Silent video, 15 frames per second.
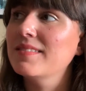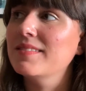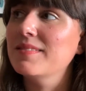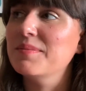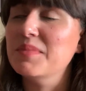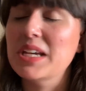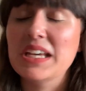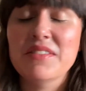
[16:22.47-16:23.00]

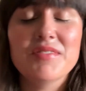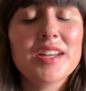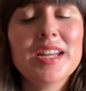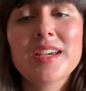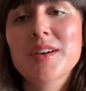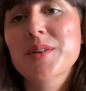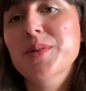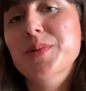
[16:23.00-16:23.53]
making
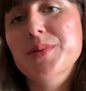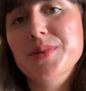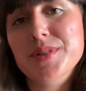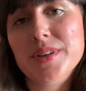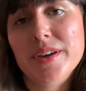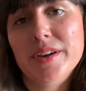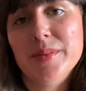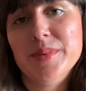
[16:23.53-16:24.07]
videos.
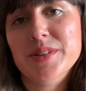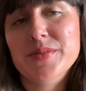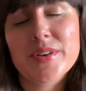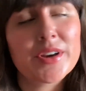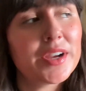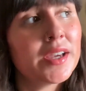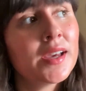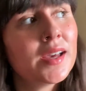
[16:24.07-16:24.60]
It's
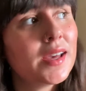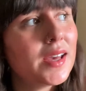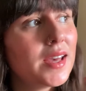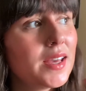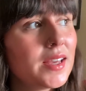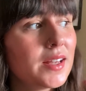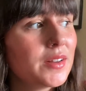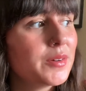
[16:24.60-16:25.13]
very,
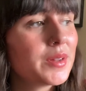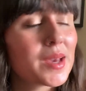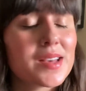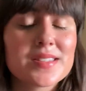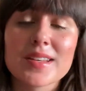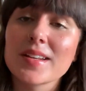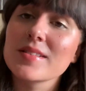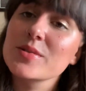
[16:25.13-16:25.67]
you know, like I said,
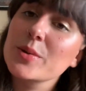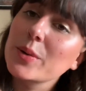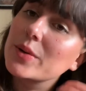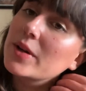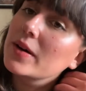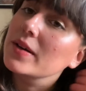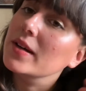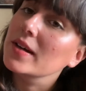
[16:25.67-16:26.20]
it's cold out
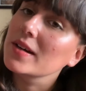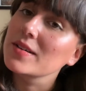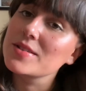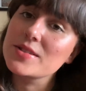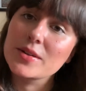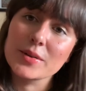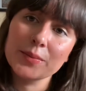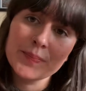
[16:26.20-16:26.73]
here, so I
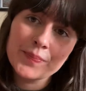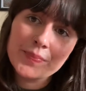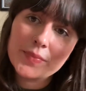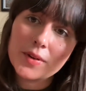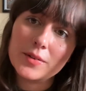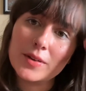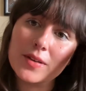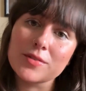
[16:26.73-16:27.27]

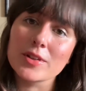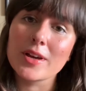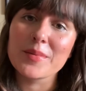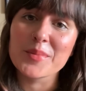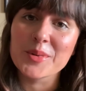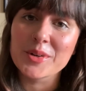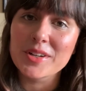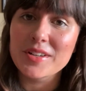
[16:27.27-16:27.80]
don't have a lot more
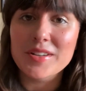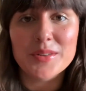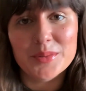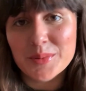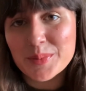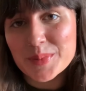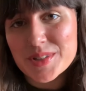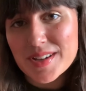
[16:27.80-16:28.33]
to do
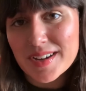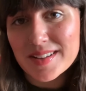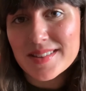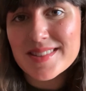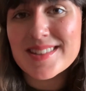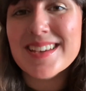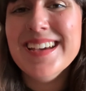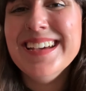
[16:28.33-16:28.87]
besides
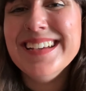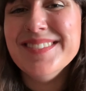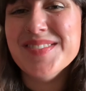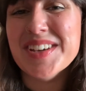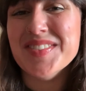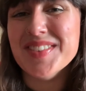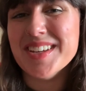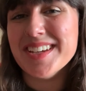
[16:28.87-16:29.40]
make
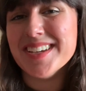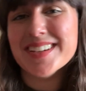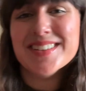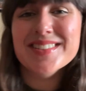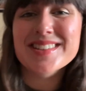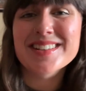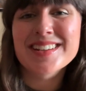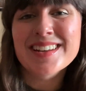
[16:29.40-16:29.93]
videos
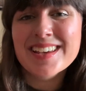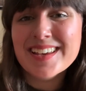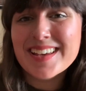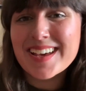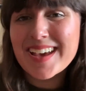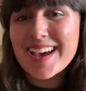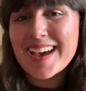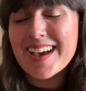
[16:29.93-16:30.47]
and
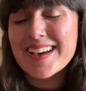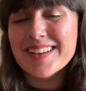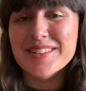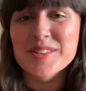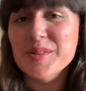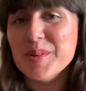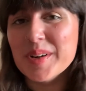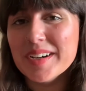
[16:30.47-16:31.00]
go to
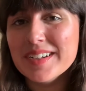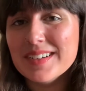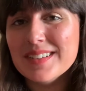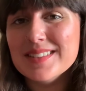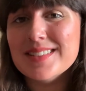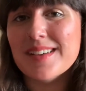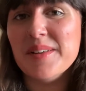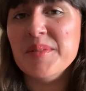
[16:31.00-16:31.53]
work,
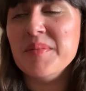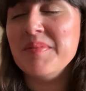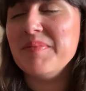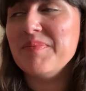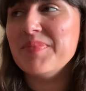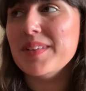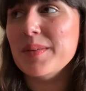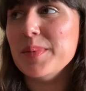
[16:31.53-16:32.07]
so
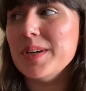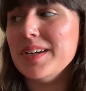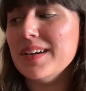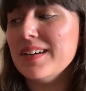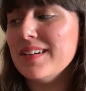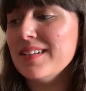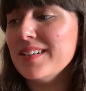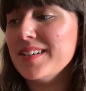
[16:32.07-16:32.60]
it'll be
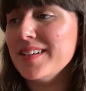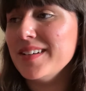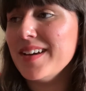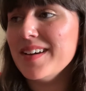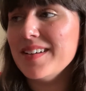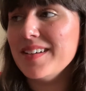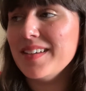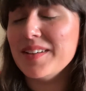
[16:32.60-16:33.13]
yeah,
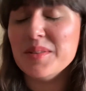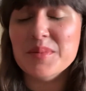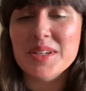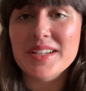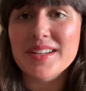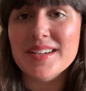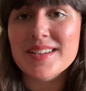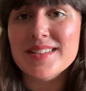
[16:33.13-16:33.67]
it'll be a
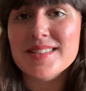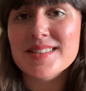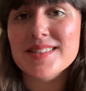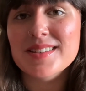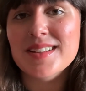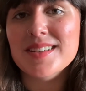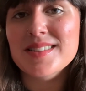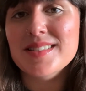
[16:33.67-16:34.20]

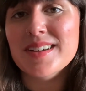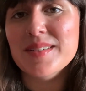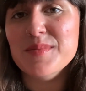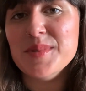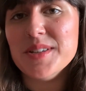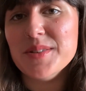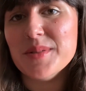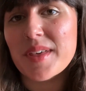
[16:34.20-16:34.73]
nice time to
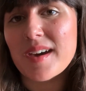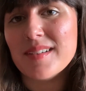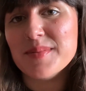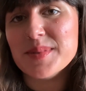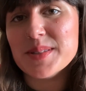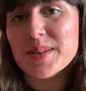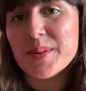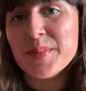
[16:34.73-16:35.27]
do that. So